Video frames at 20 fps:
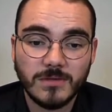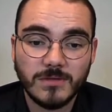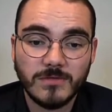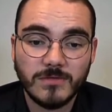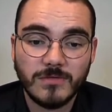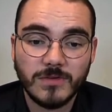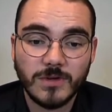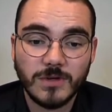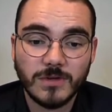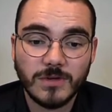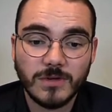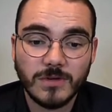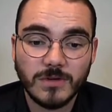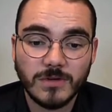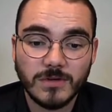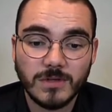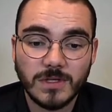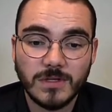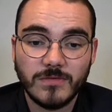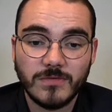further
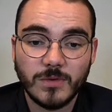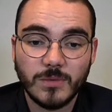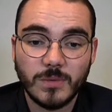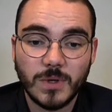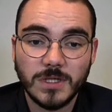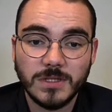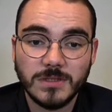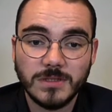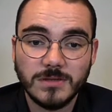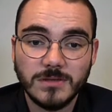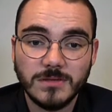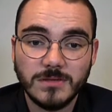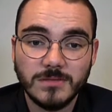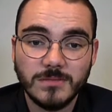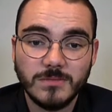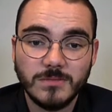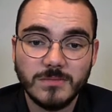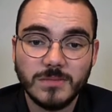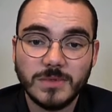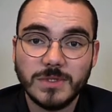if you want,
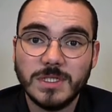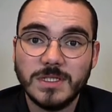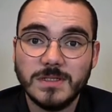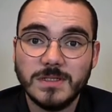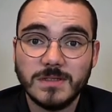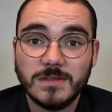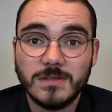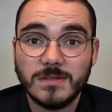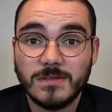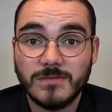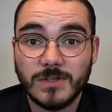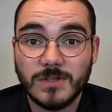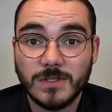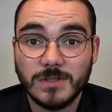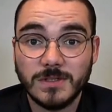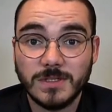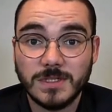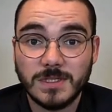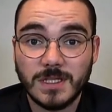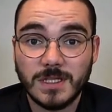but these are the defaults